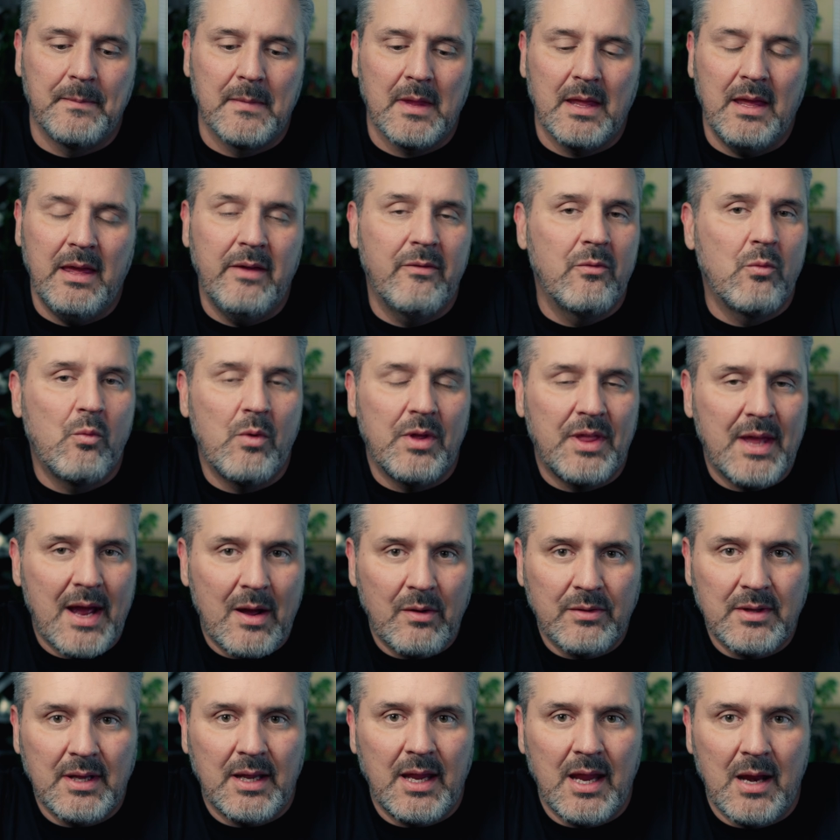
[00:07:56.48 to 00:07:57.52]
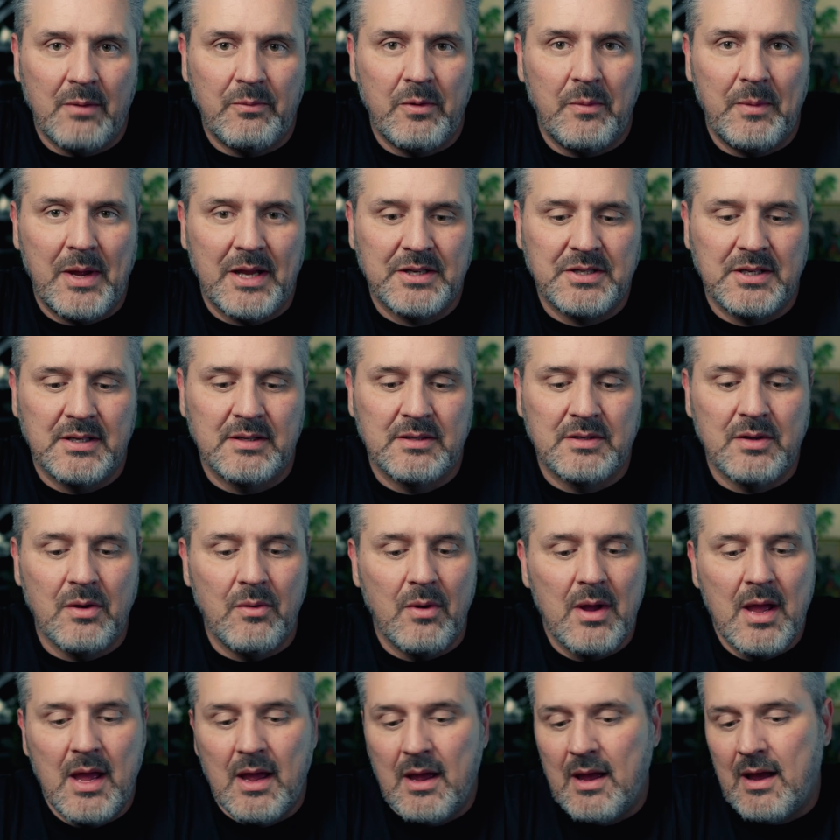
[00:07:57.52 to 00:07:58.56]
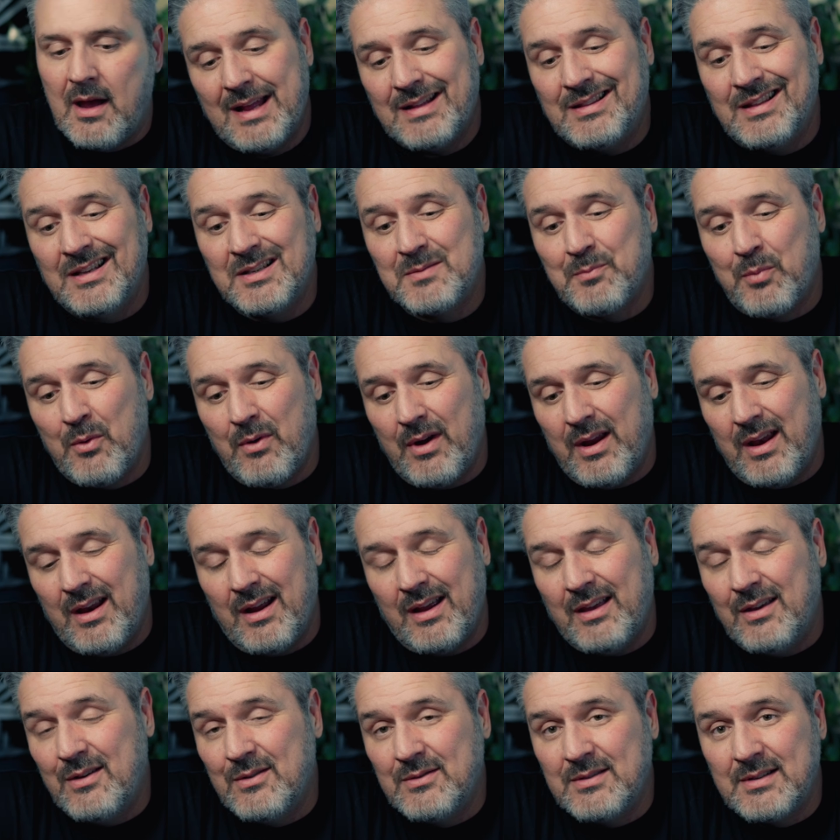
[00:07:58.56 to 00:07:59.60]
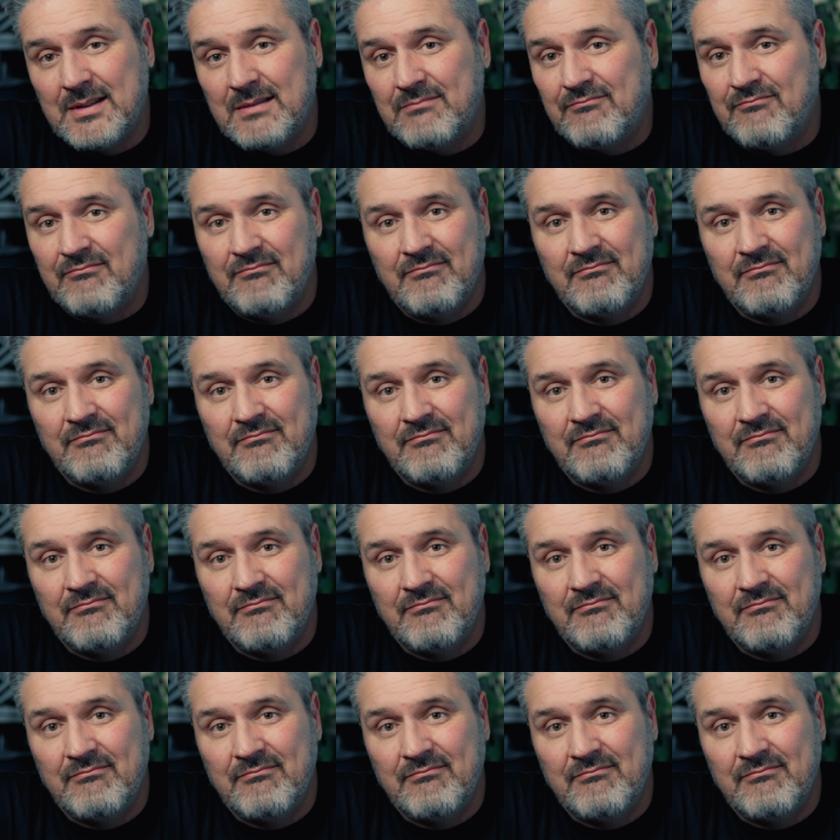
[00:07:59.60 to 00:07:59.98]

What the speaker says: even without the camera matching. So at this point, I use it.